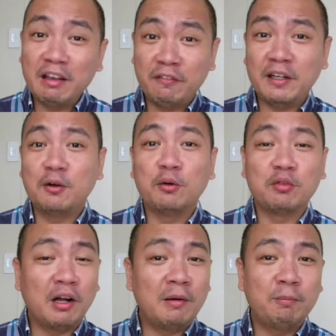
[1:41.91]
If it
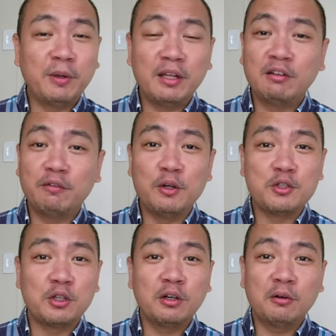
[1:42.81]
goes up in the
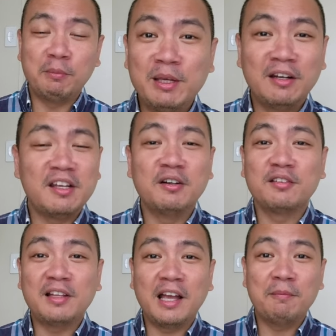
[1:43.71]
future, maybe in a
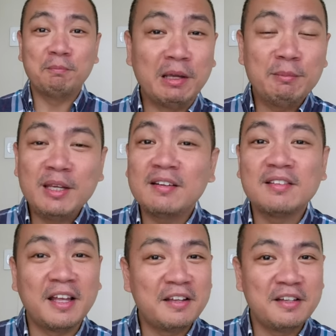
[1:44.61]
year's time, maybe
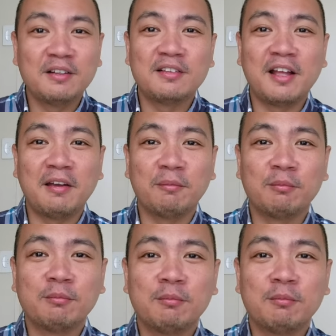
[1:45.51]
it's 10 years' time,